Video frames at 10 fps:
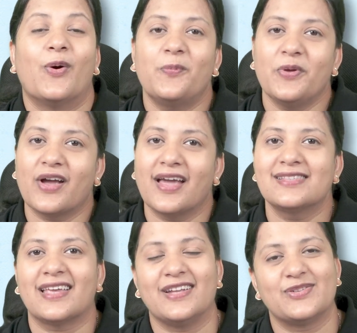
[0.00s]
Hope you
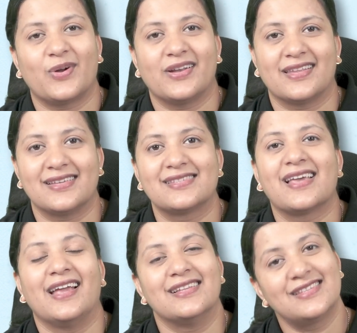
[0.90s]
guys enjoyed this.
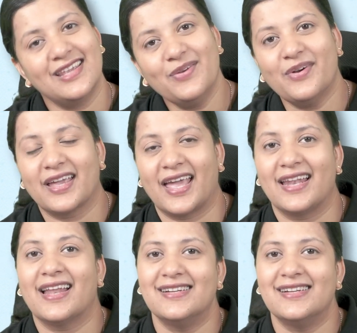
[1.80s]
I'll see you again.